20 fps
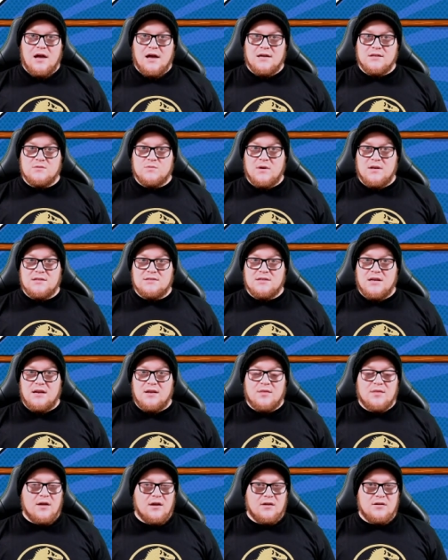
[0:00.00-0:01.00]
as well as saying
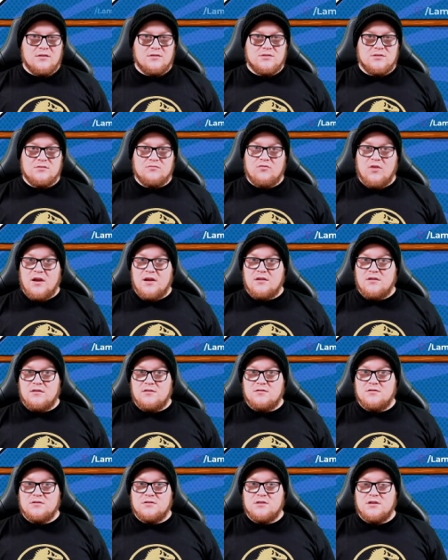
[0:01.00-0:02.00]
thank you to
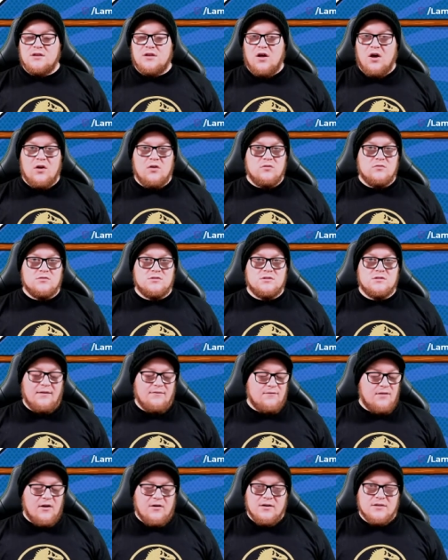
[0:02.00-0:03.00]
raiders and hosts
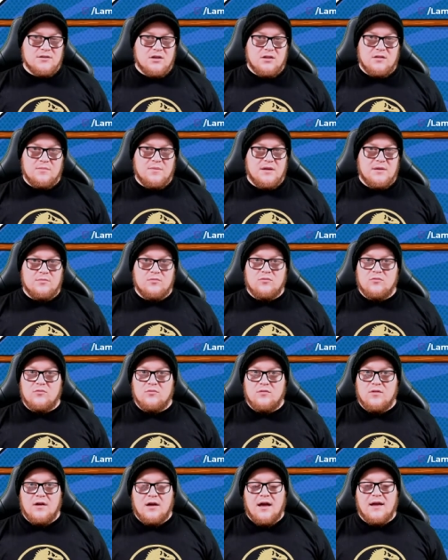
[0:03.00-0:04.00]
and various other people
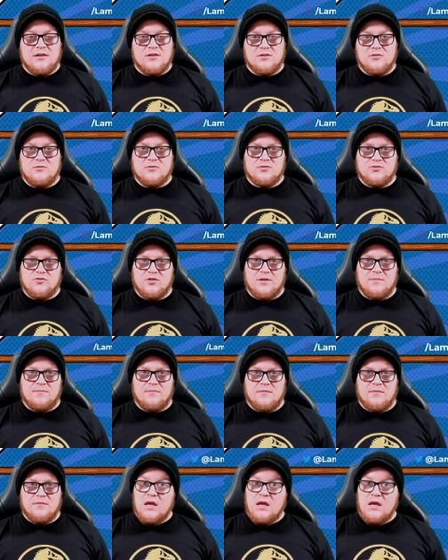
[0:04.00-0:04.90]
that enter your stream.